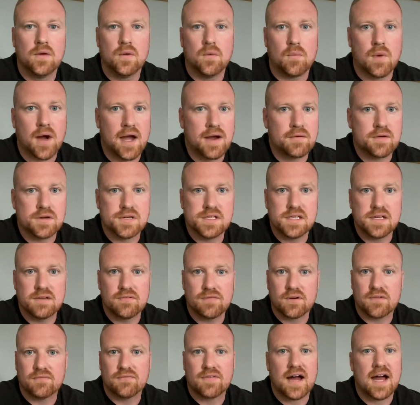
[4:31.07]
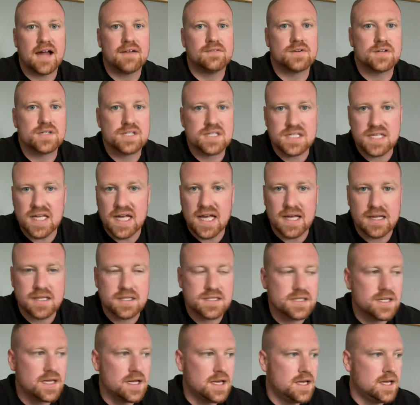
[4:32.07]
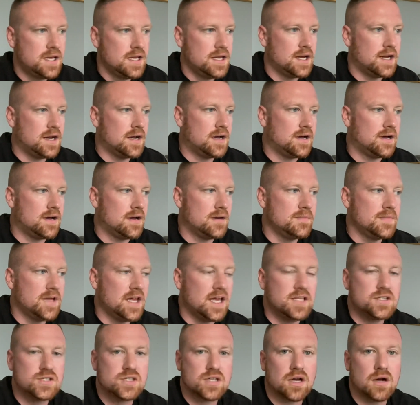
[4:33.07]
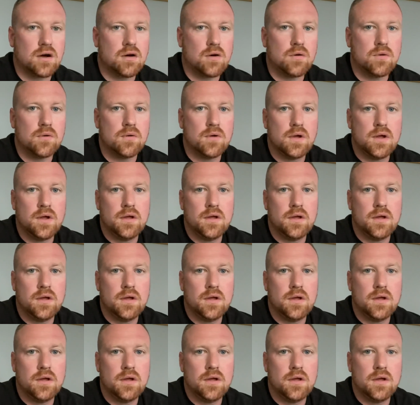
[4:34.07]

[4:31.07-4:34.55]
wide receiver 5 or 6. And so